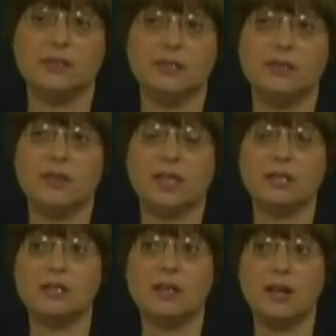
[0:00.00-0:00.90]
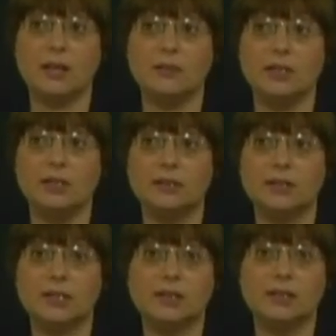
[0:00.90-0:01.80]
during his time uh,
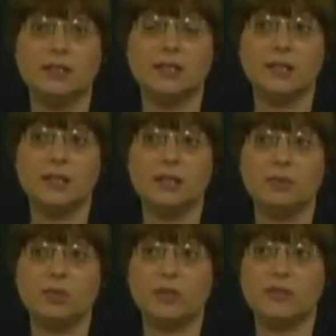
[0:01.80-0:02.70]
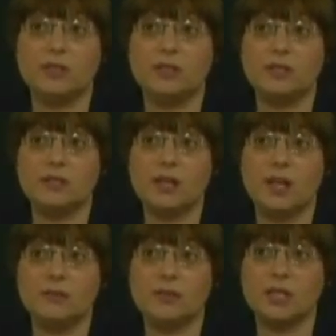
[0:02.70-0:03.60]
and previous to his
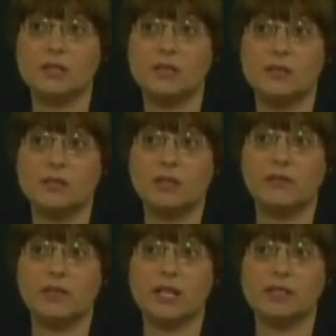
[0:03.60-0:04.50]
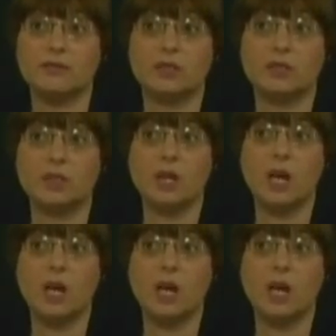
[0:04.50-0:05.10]
time, such as Greek philosopher